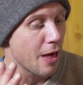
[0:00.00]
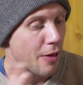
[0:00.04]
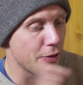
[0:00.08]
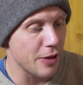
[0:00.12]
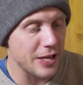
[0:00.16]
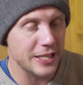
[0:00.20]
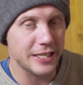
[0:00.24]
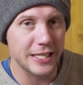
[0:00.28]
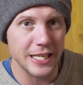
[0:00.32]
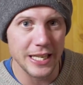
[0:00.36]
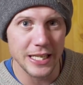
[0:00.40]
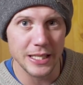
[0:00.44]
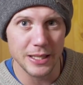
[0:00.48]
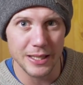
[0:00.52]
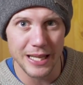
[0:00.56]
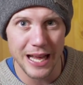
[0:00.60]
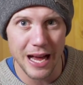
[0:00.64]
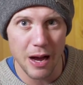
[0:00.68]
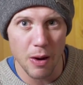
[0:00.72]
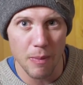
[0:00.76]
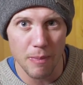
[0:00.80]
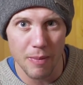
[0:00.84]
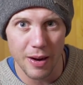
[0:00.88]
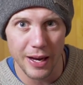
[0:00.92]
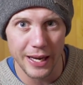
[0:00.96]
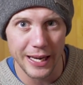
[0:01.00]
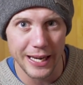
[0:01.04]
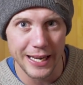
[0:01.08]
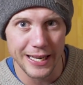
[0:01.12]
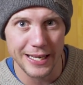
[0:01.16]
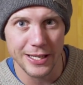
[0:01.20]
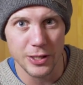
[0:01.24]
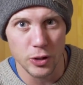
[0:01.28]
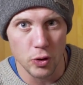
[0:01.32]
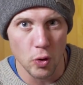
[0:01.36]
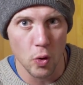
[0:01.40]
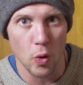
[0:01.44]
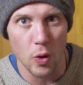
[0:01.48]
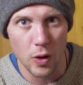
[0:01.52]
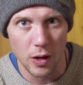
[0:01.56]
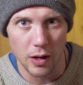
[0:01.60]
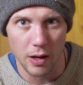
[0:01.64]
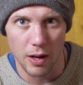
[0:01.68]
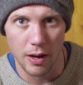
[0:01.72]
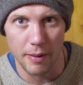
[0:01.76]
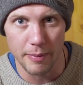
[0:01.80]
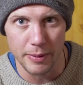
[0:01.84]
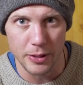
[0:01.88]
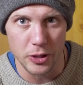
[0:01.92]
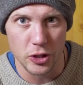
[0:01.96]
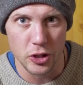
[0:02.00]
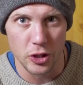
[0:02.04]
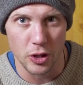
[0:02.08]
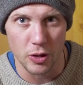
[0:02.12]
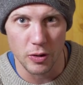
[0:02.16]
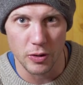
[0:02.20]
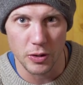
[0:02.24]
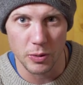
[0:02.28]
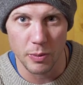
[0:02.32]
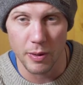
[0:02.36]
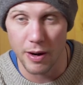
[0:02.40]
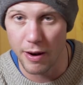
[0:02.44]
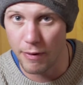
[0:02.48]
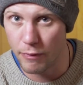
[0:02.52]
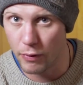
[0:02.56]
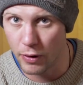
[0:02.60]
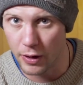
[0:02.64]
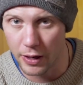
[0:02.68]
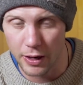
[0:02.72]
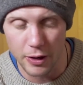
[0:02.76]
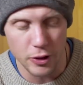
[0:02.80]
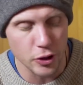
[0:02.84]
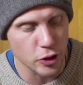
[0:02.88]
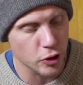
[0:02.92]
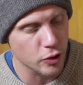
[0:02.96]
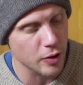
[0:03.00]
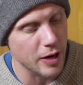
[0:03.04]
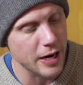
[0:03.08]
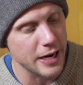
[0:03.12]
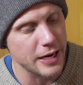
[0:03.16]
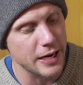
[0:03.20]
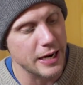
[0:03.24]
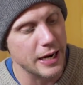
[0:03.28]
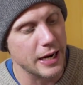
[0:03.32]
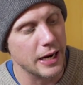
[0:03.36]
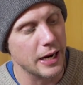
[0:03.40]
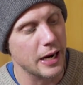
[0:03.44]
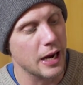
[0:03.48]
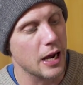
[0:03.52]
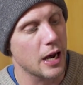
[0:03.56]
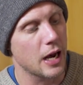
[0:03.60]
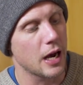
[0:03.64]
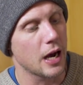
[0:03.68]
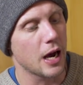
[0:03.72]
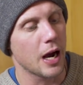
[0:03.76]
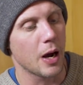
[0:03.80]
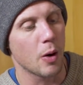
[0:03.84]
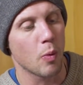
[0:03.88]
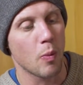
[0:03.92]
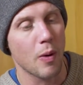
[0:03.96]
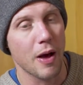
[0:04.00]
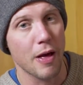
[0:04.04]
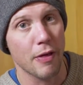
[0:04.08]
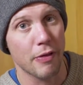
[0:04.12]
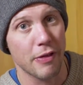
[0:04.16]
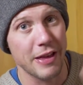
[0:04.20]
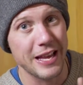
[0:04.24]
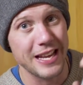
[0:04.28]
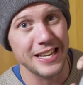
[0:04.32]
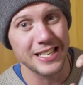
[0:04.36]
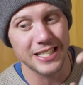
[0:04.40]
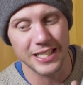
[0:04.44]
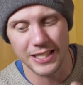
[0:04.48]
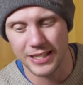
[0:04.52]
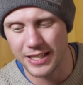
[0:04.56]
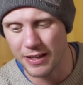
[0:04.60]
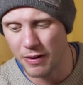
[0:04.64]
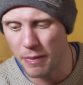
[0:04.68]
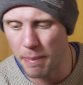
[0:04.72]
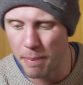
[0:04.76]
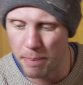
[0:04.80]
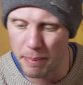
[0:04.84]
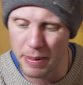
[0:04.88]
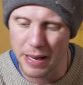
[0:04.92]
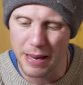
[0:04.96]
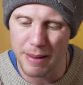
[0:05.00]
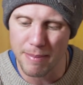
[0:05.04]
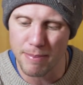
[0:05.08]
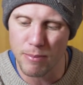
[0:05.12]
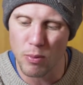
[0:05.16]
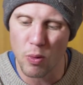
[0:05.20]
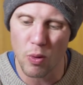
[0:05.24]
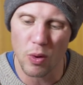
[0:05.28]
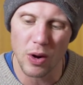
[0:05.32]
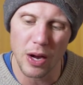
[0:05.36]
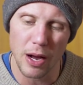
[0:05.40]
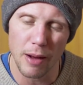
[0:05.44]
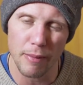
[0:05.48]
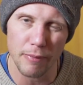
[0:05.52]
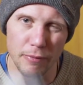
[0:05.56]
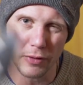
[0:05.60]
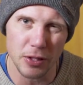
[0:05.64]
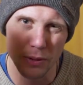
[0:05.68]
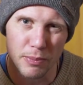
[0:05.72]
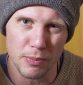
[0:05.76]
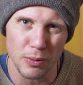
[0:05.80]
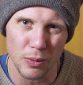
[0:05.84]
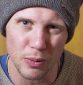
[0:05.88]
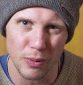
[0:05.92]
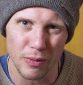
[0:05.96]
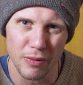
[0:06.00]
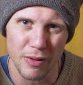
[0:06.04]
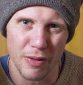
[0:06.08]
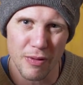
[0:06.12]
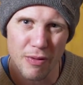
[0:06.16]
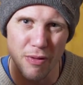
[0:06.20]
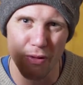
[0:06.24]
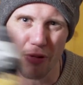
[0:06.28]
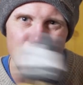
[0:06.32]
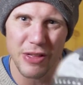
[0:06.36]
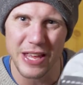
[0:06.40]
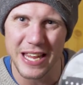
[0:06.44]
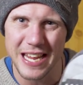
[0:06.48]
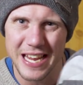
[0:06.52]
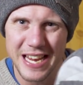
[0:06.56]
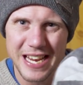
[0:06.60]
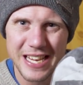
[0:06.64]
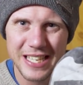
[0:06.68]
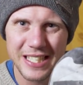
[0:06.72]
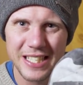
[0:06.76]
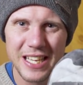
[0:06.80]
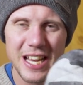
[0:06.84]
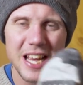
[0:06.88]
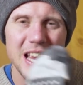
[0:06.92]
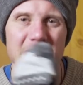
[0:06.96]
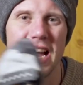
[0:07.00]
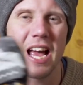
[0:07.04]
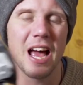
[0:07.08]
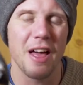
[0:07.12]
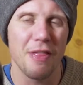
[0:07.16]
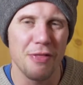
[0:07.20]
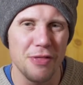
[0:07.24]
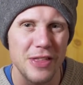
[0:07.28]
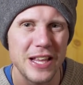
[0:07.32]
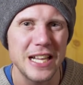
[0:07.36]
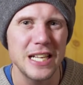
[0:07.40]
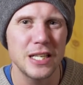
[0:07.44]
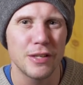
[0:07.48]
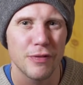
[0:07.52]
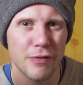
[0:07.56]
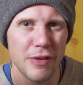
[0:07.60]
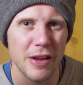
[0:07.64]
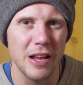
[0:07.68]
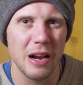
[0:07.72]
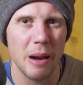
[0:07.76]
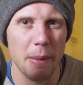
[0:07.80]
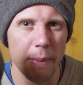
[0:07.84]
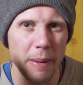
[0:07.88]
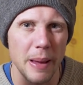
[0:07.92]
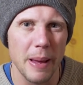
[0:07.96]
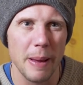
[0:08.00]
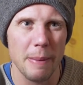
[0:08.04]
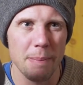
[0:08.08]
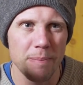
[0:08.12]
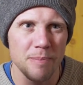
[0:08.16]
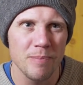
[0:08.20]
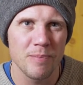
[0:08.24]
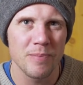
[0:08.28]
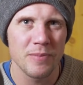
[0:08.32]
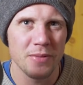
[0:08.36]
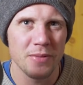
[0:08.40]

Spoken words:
This is now my indoor climbing shoe. So whenever I go training, I wear these because they're a bit more comfortable than these. And these feel a bit